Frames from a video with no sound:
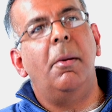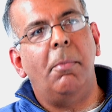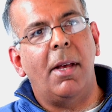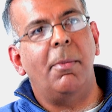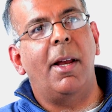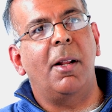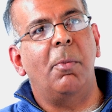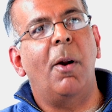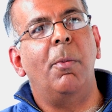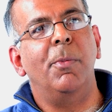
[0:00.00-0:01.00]
mathematical
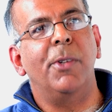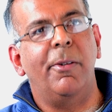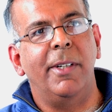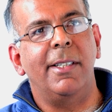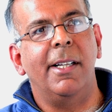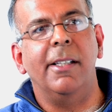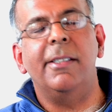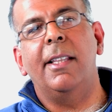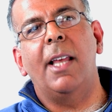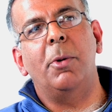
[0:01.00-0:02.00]
problem solving skills,
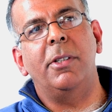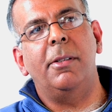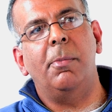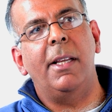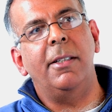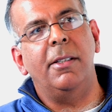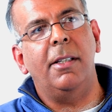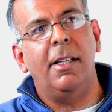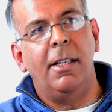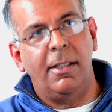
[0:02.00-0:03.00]
and that was the place in
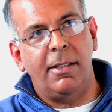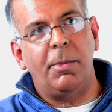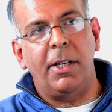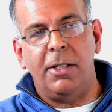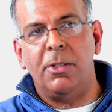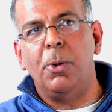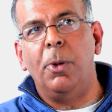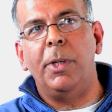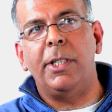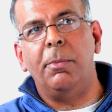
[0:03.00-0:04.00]
the subject in school
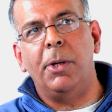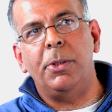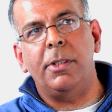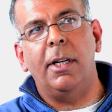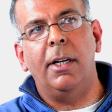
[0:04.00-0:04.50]
which had most